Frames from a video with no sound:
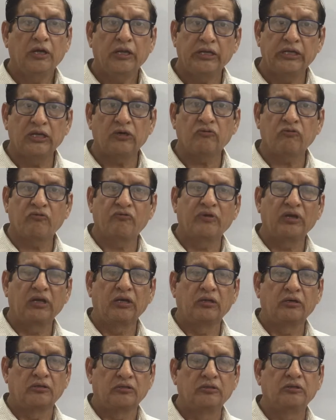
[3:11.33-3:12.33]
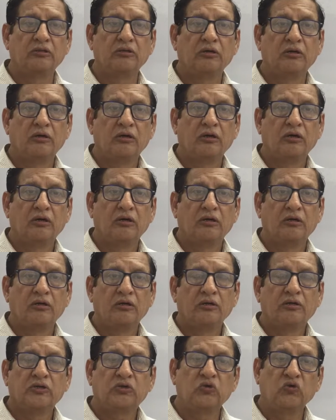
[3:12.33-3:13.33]
Now we will learn
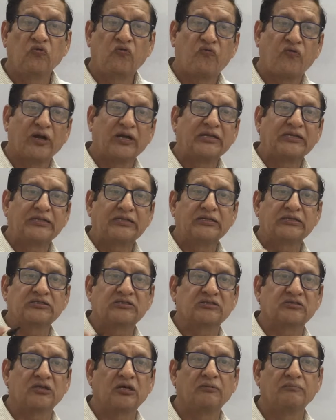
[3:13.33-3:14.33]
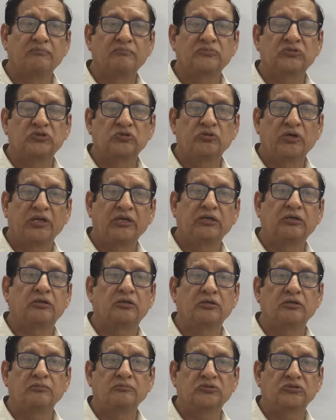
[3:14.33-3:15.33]
to find the sum to n
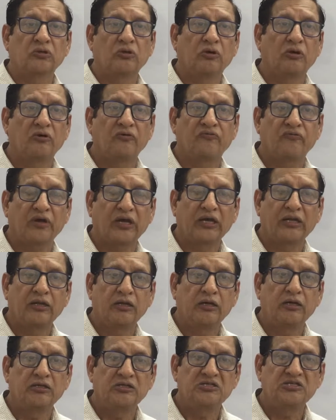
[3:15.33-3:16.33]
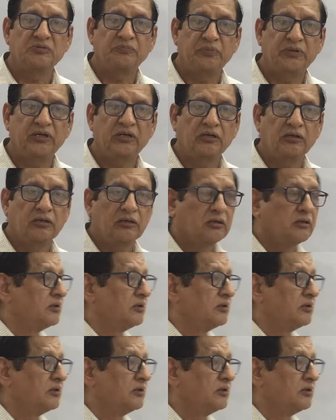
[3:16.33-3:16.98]
terms of an AGP.